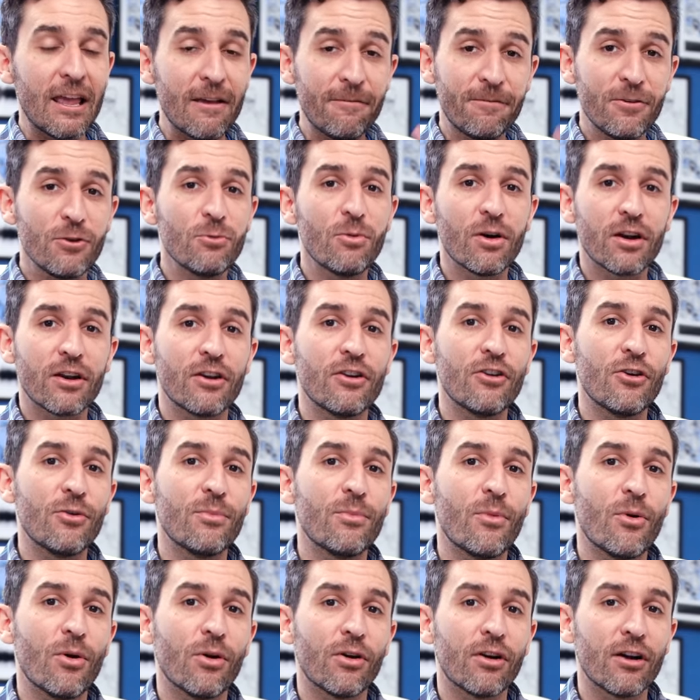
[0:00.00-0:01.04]
If you want to know
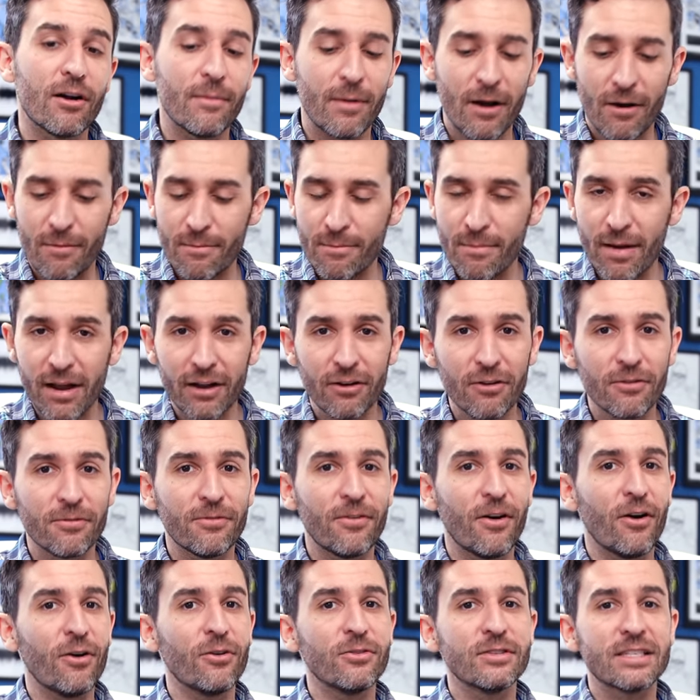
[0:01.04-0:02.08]
more about
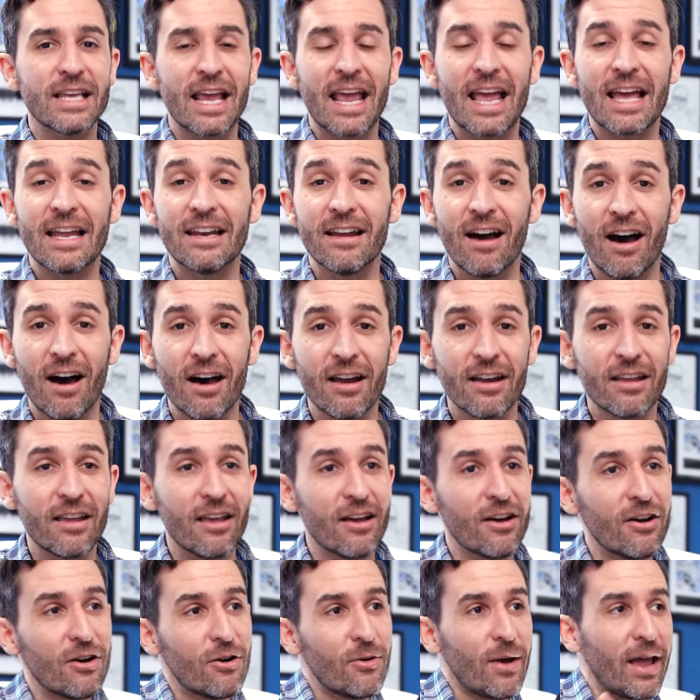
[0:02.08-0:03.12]
microphones and
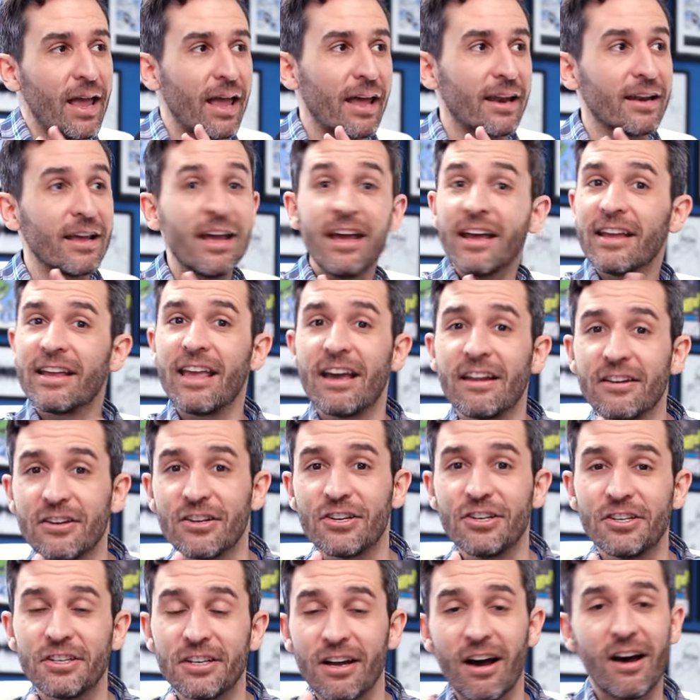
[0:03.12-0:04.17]
audio and getting
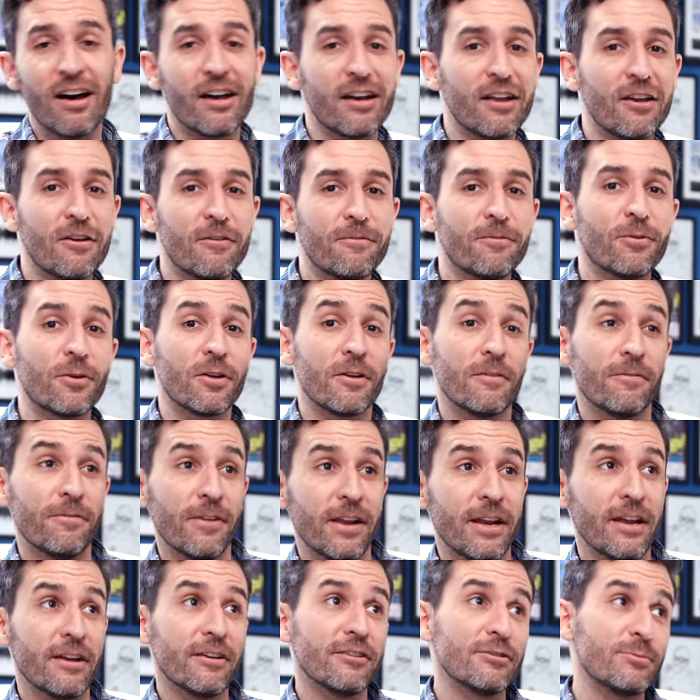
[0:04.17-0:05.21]
good audio for your
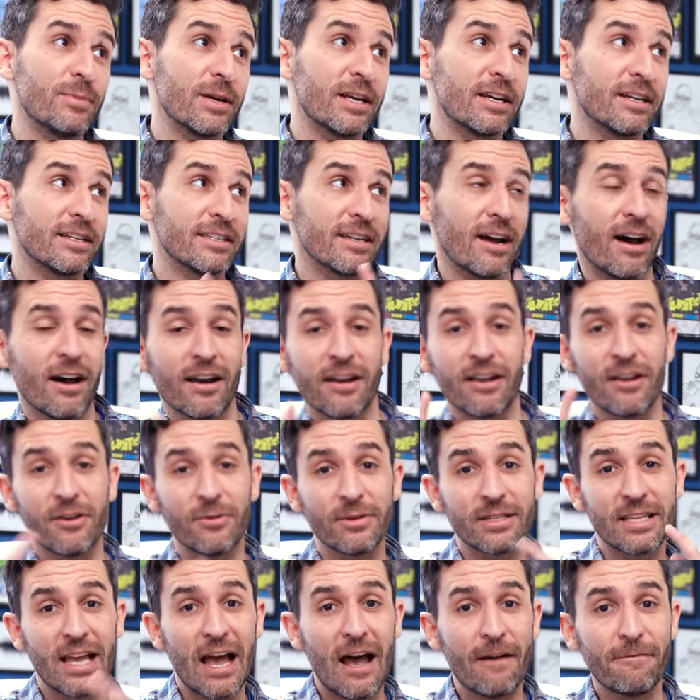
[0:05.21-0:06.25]
videos because audio
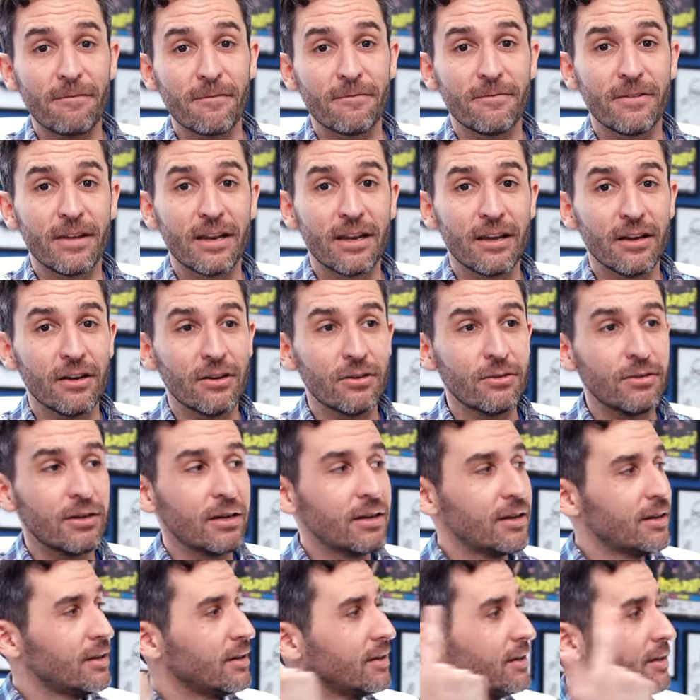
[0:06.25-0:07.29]
is half a video,
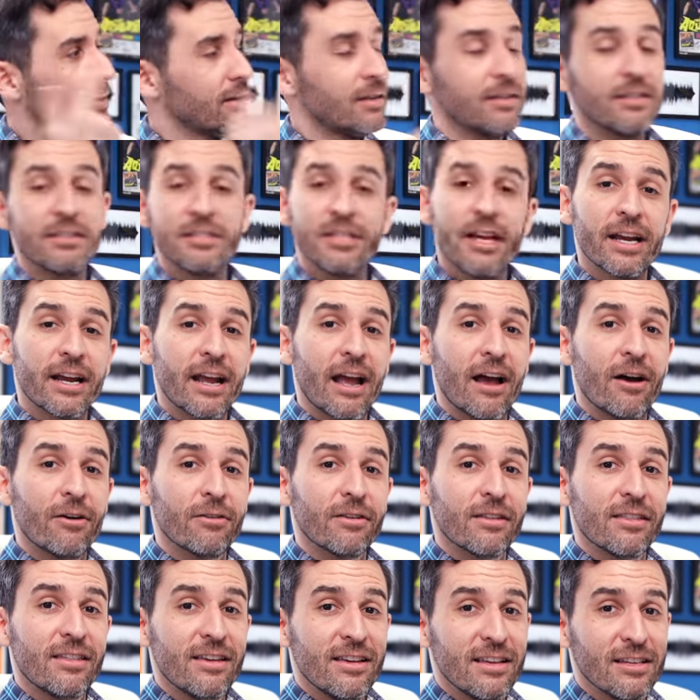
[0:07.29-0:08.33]
check
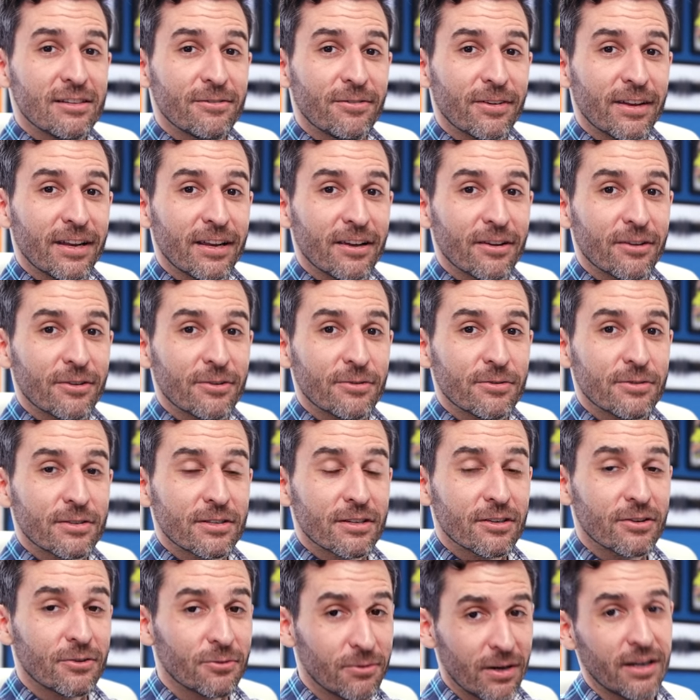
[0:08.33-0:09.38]
out these
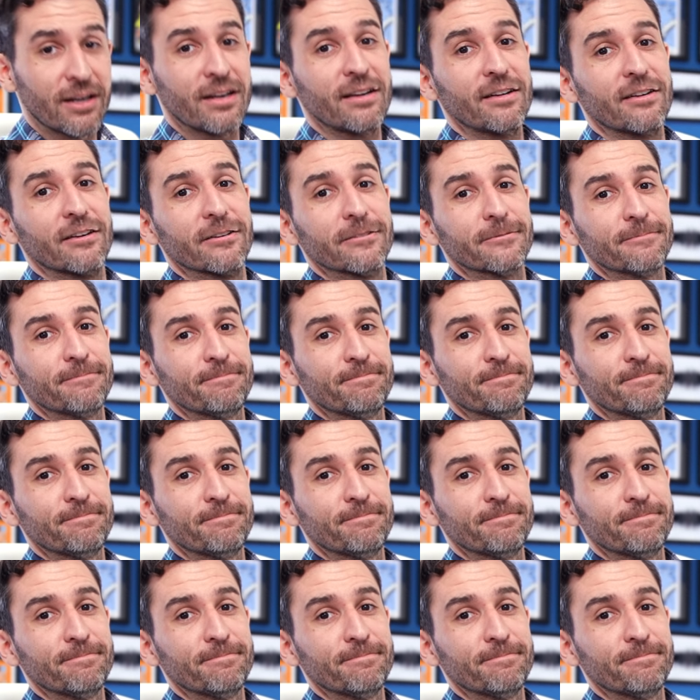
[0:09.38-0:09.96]
videos right here.